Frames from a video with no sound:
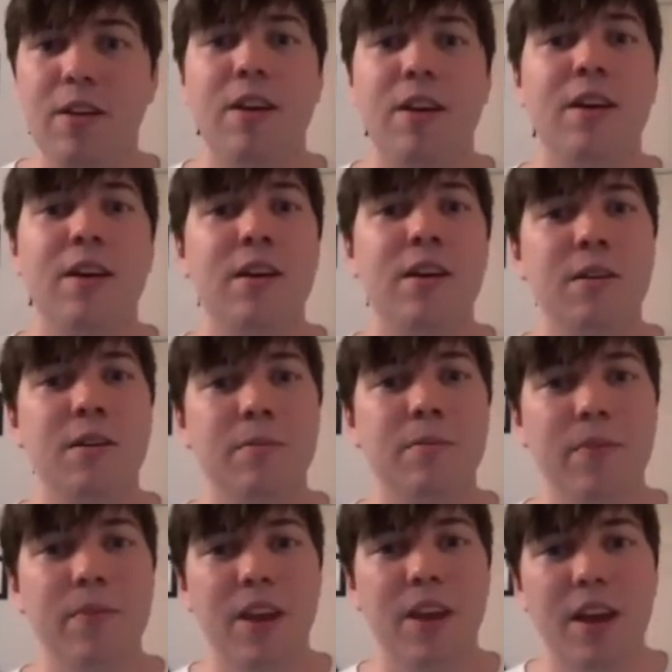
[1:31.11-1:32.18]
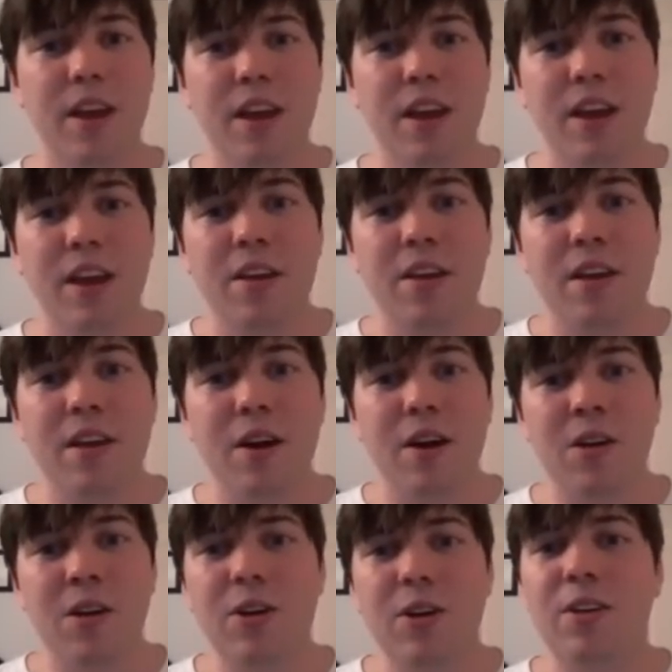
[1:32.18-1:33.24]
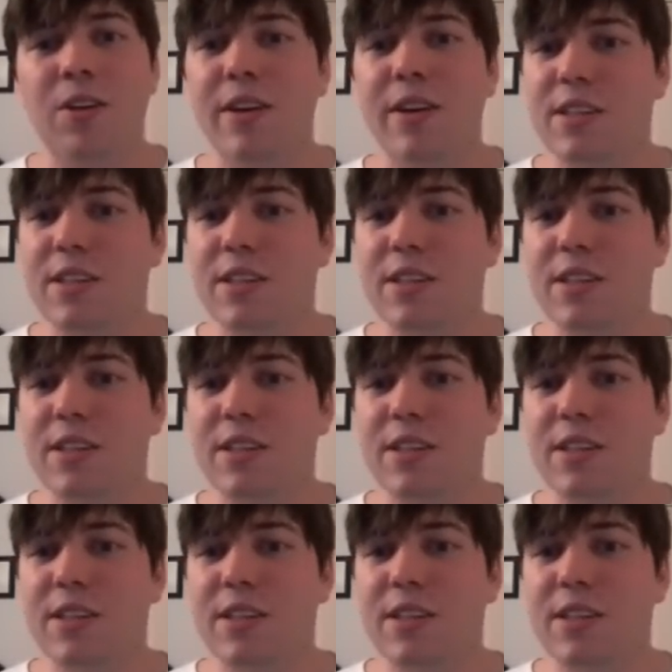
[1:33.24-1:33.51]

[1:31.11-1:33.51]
Uh, all in all,